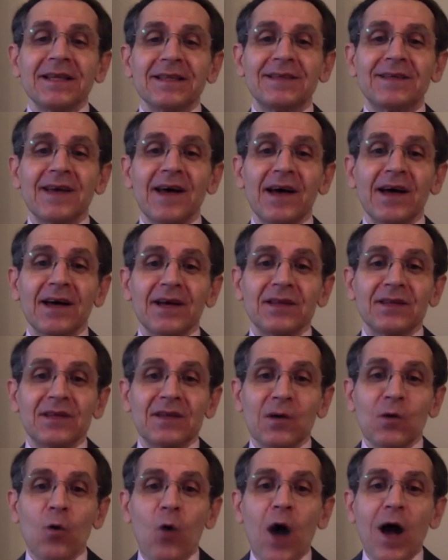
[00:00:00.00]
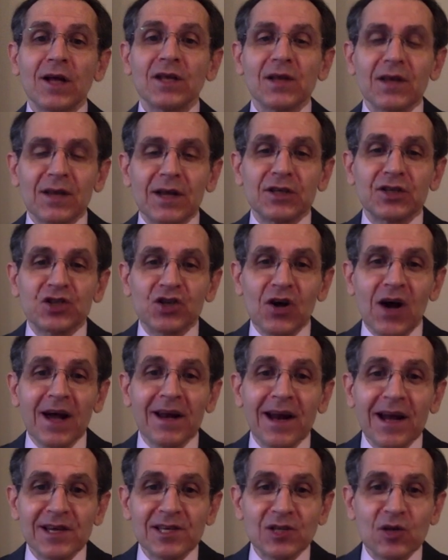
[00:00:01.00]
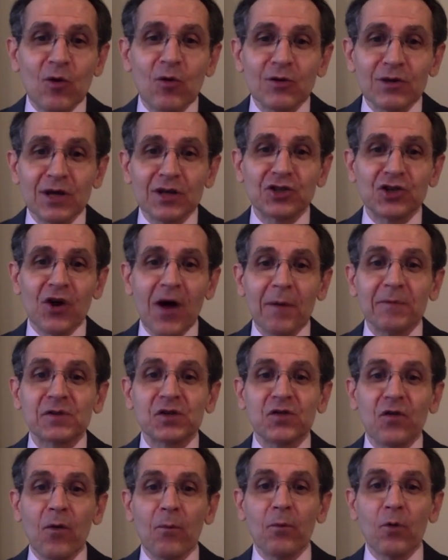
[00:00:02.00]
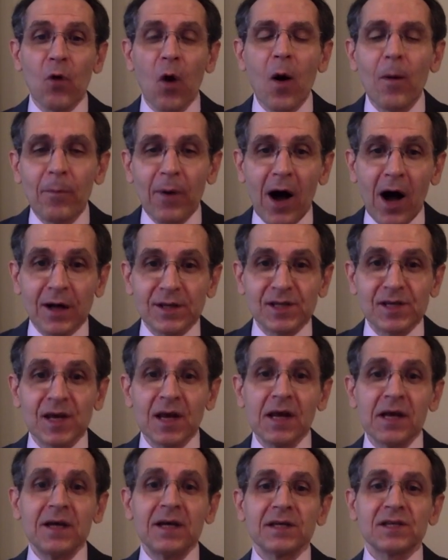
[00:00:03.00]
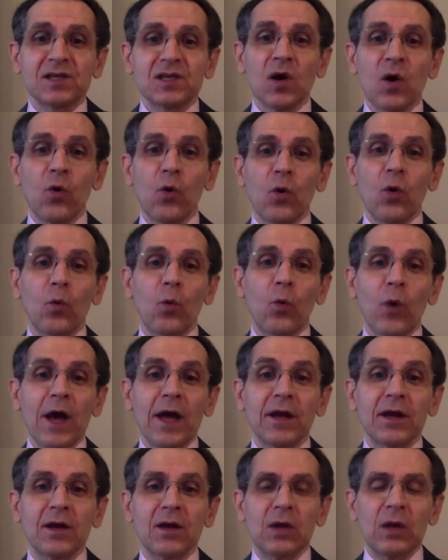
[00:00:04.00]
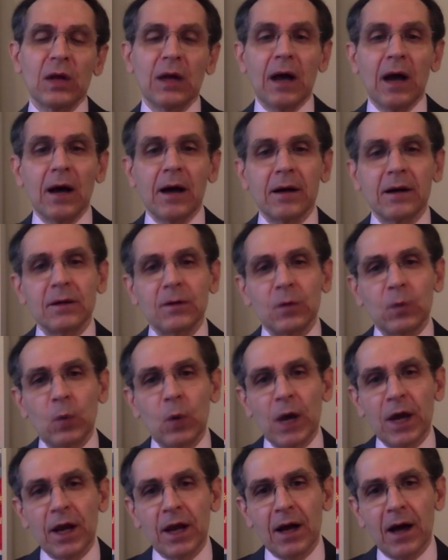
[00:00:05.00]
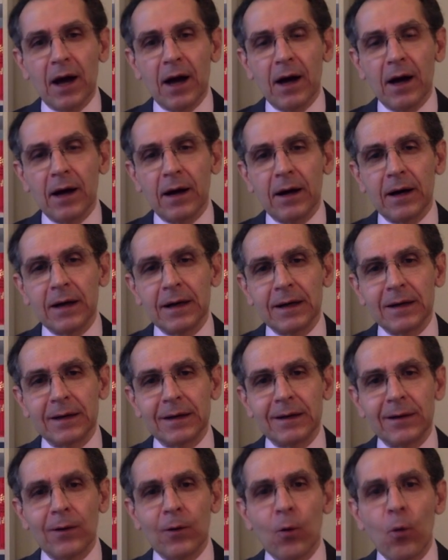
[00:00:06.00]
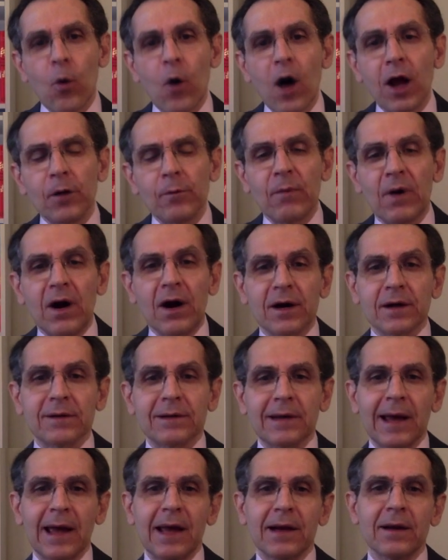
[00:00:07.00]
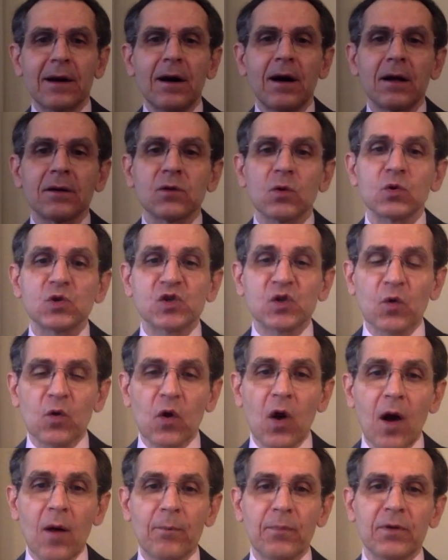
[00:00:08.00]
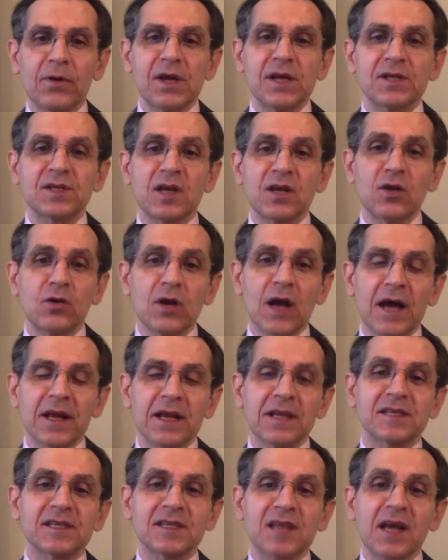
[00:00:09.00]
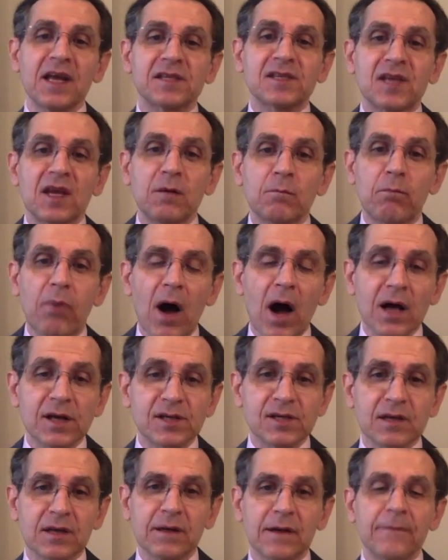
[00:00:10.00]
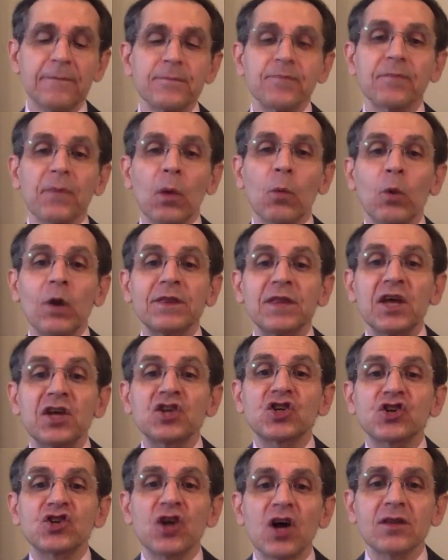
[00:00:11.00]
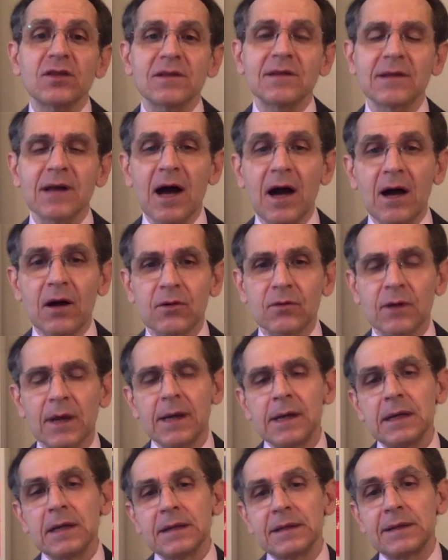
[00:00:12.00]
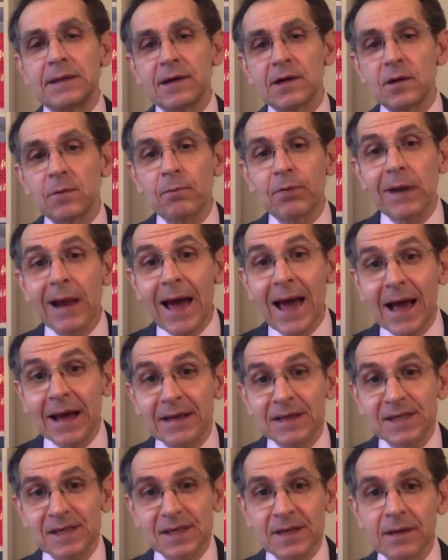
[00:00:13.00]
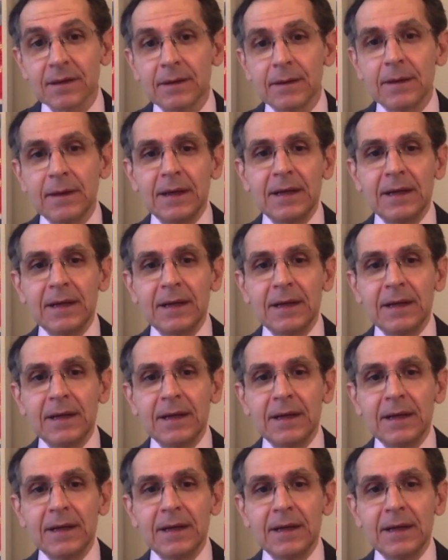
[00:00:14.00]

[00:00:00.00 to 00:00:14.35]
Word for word: The, the one, China stole the jobs from robots. So when, when uh, uh, Walmart and all those companies in United States, in Boston, when they shut down their plants,